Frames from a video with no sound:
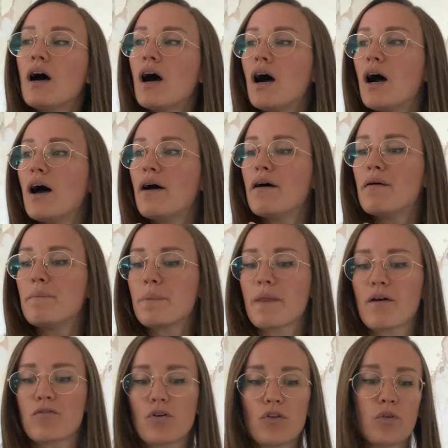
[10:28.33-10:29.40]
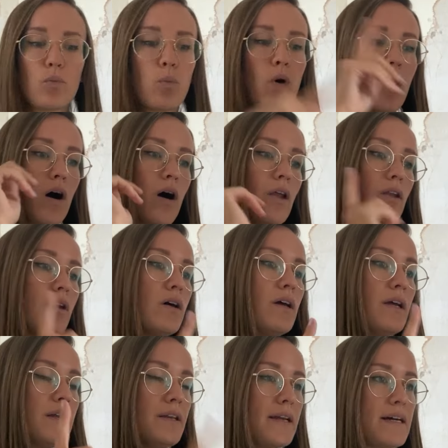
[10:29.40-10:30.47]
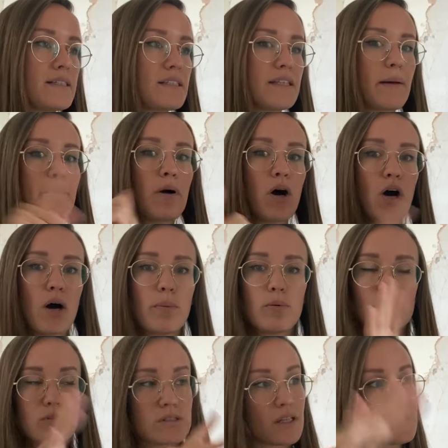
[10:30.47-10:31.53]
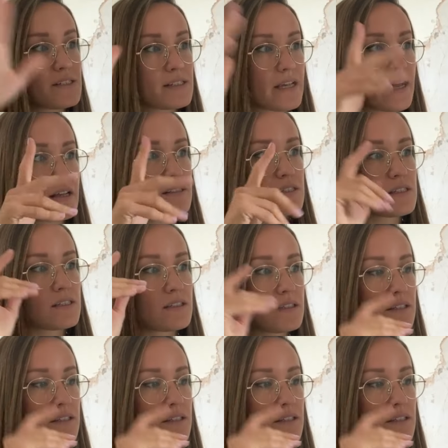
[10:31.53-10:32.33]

I've got the one next to that purple sunset